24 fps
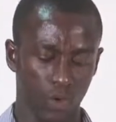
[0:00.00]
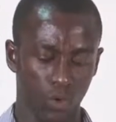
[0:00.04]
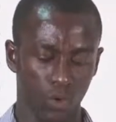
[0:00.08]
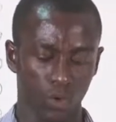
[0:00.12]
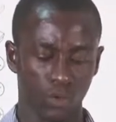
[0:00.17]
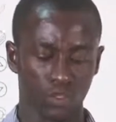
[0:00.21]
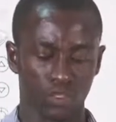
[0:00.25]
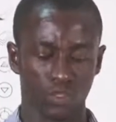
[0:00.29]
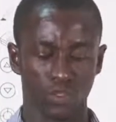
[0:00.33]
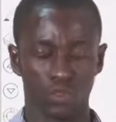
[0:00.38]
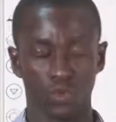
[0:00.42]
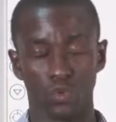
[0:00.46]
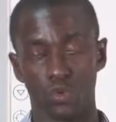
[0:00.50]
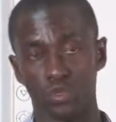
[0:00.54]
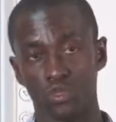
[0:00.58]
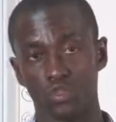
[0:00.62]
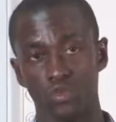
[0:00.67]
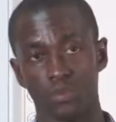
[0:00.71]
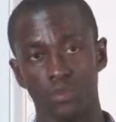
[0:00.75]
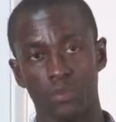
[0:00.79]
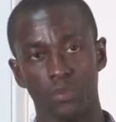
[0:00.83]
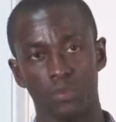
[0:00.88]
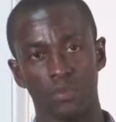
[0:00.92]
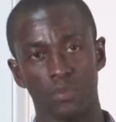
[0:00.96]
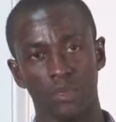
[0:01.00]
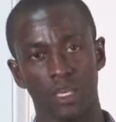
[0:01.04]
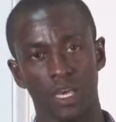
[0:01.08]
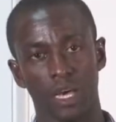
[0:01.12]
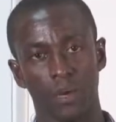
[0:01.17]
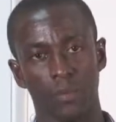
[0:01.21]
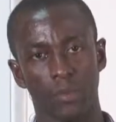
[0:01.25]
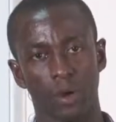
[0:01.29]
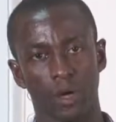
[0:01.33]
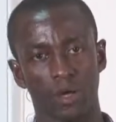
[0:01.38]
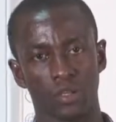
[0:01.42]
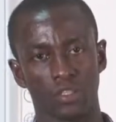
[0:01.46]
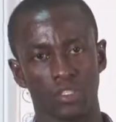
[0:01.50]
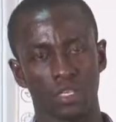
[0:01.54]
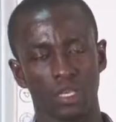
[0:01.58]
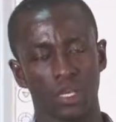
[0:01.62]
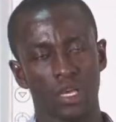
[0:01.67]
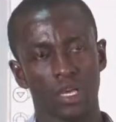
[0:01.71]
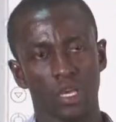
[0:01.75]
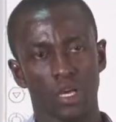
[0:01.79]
course is going to be about.